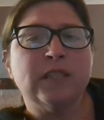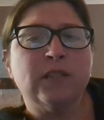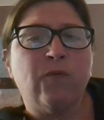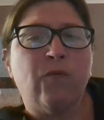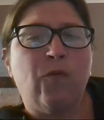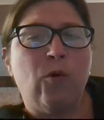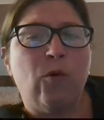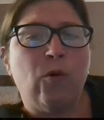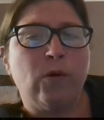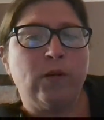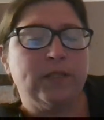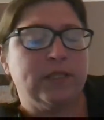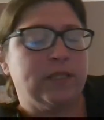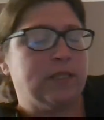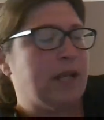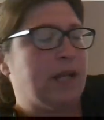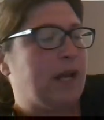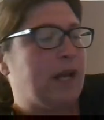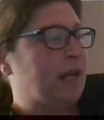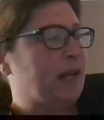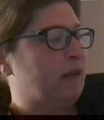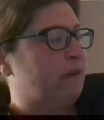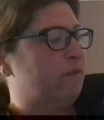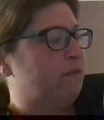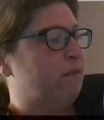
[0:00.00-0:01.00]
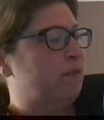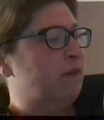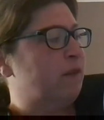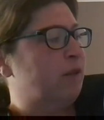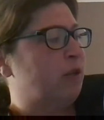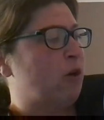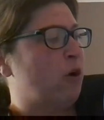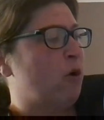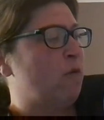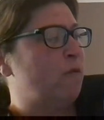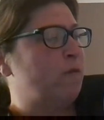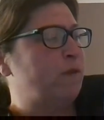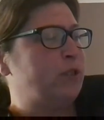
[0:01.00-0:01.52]
4 is negative. The
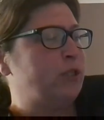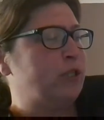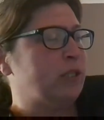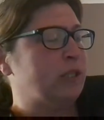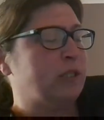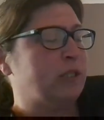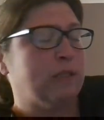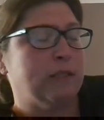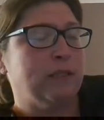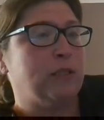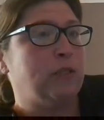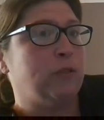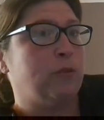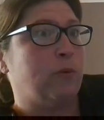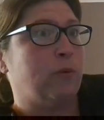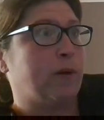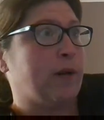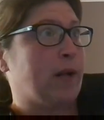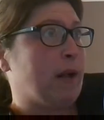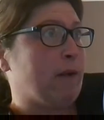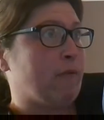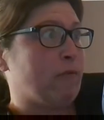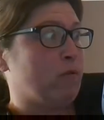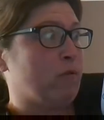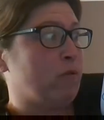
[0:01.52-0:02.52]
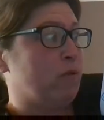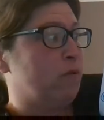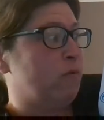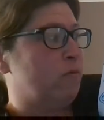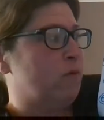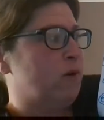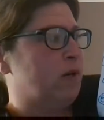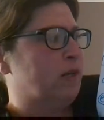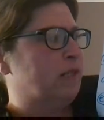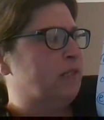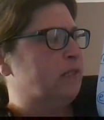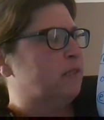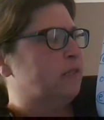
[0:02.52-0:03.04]
coefficient can do whatever it
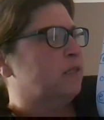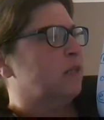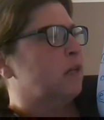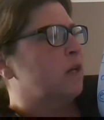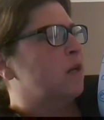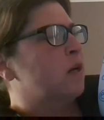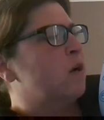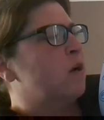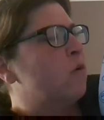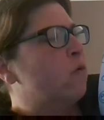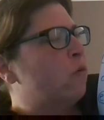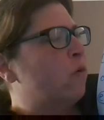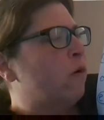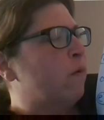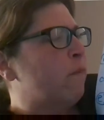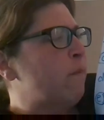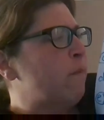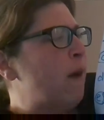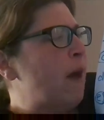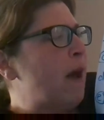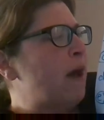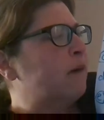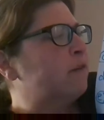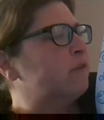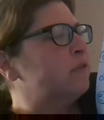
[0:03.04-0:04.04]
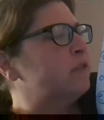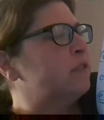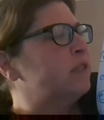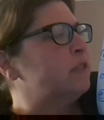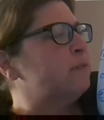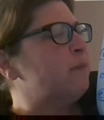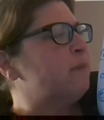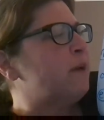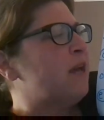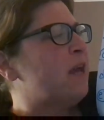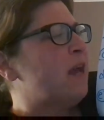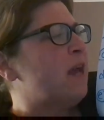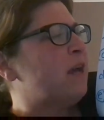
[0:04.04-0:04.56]
wants. What matters is
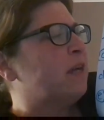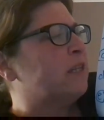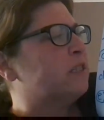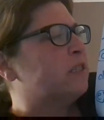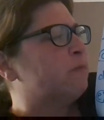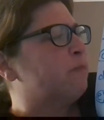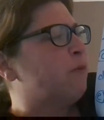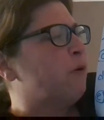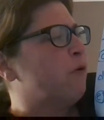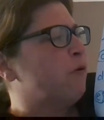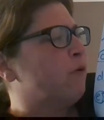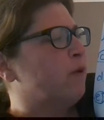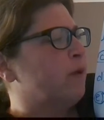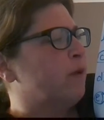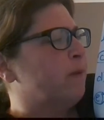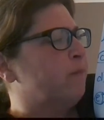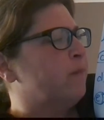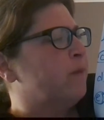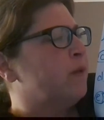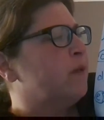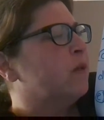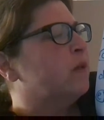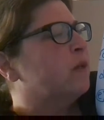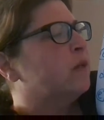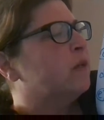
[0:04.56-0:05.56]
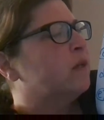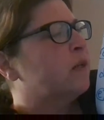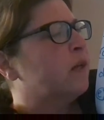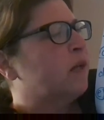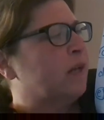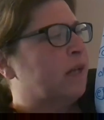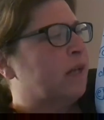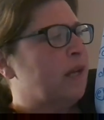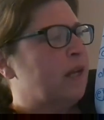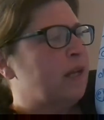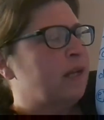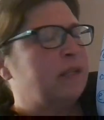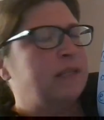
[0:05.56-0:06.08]
my exponent.
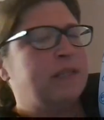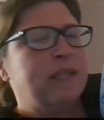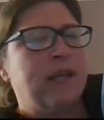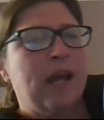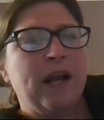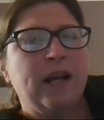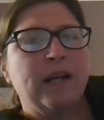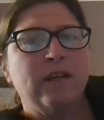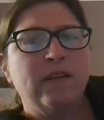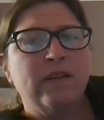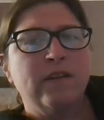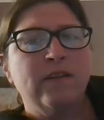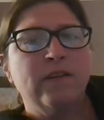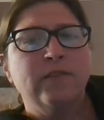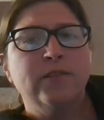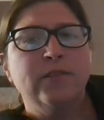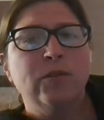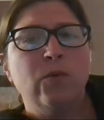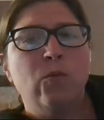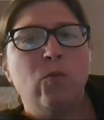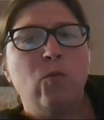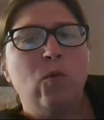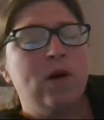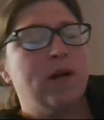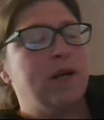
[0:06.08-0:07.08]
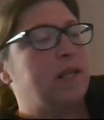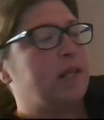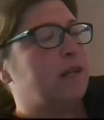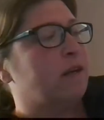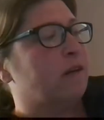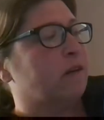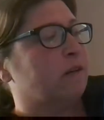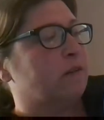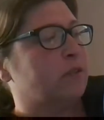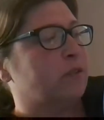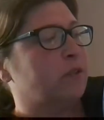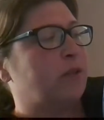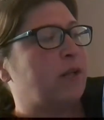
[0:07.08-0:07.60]
Again, technically there's a 1
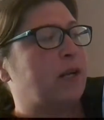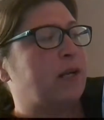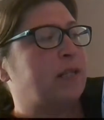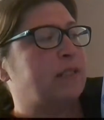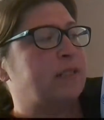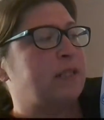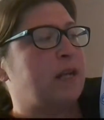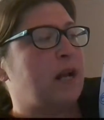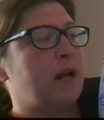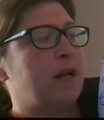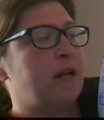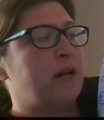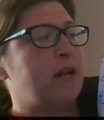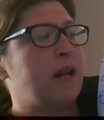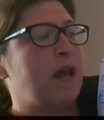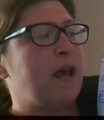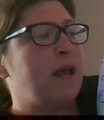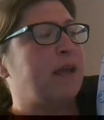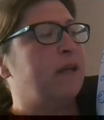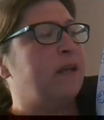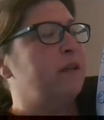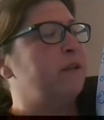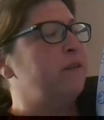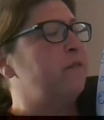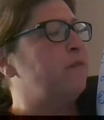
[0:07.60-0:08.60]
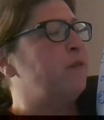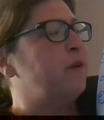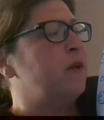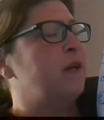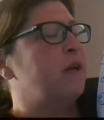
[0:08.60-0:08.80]
here, so that is not negative.